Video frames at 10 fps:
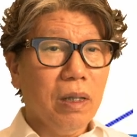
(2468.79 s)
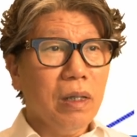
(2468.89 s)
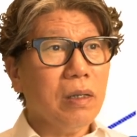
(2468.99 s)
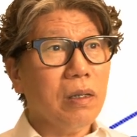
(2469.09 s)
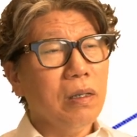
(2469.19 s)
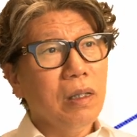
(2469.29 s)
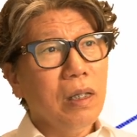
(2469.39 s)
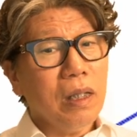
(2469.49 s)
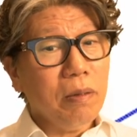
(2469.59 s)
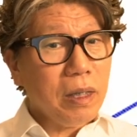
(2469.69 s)
So,
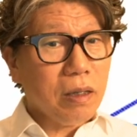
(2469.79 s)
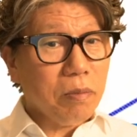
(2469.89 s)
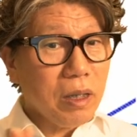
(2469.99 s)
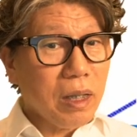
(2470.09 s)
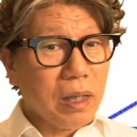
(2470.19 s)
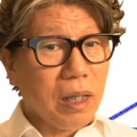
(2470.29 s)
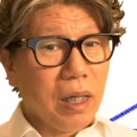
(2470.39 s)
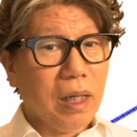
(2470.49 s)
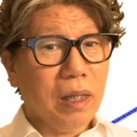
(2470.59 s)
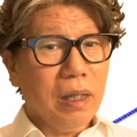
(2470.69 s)
from within,
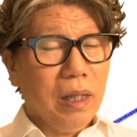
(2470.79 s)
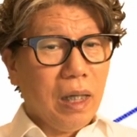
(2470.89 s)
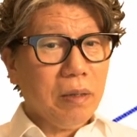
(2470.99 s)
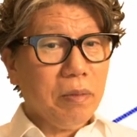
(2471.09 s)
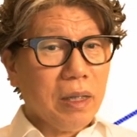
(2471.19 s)
you push